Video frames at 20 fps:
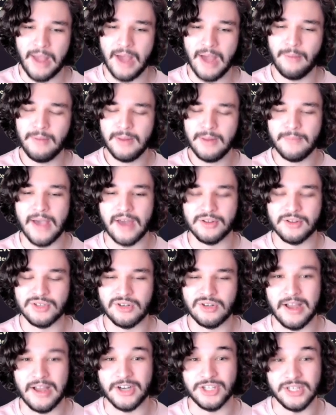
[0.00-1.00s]
how many battles
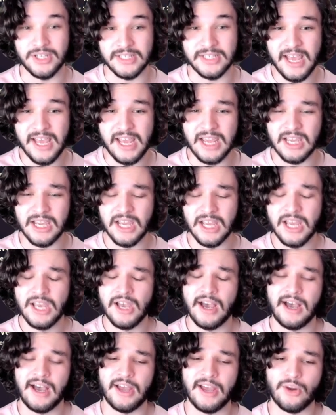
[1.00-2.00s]
it'll actually take
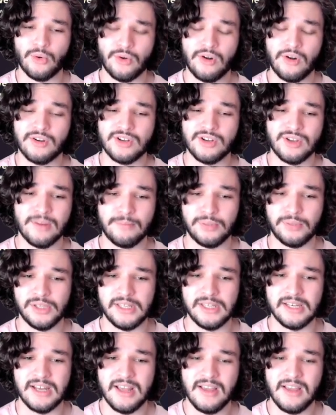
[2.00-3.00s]
uh, in order to
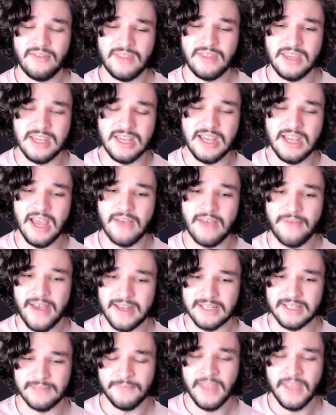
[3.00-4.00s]
complete the
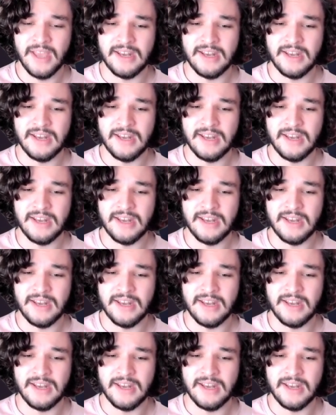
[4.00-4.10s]
event.